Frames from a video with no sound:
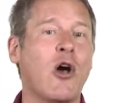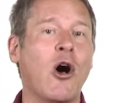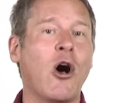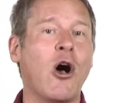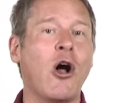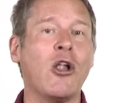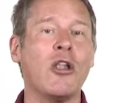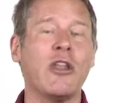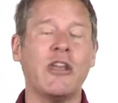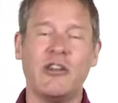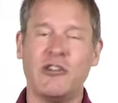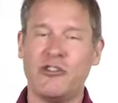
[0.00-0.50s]

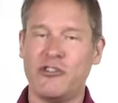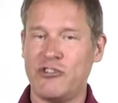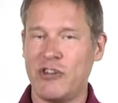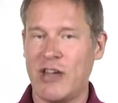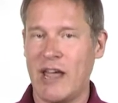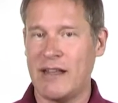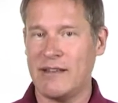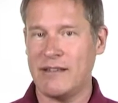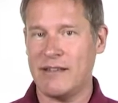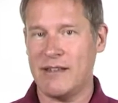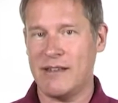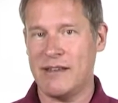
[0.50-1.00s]
all
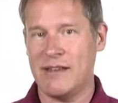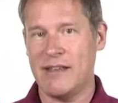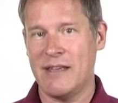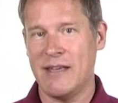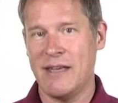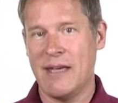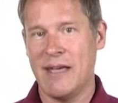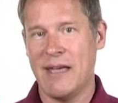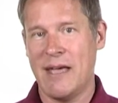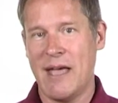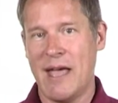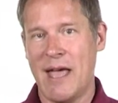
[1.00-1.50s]
enchanted
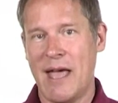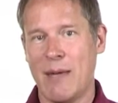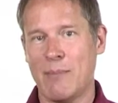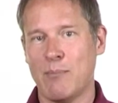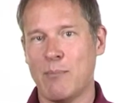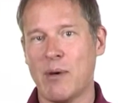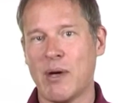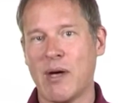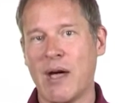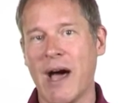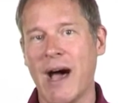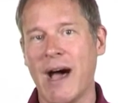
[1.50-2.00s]

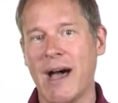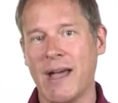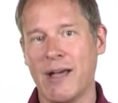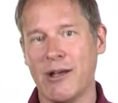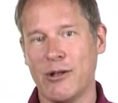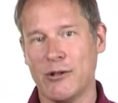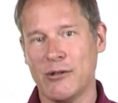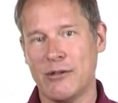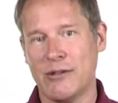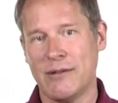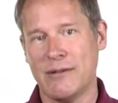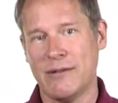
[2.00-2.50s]
and
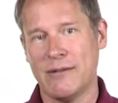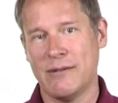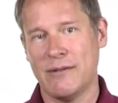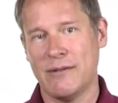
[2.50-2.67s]
beguiled.